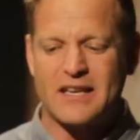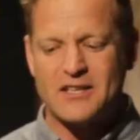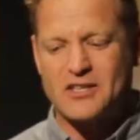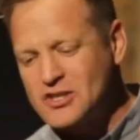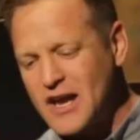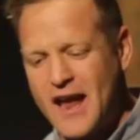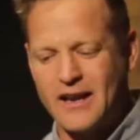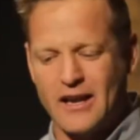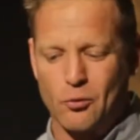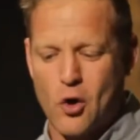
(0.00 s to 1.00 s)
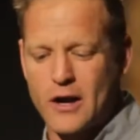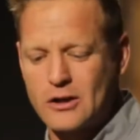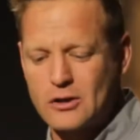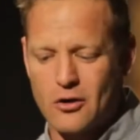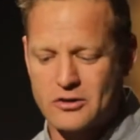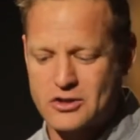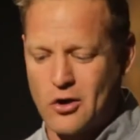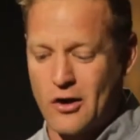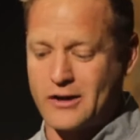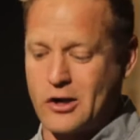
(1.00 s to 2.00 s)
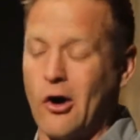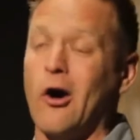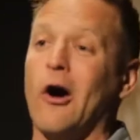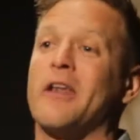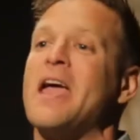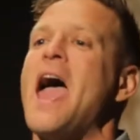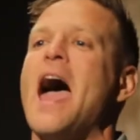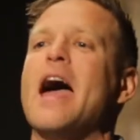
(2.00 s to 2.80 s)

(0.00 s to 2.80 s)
He's standing right alongside God,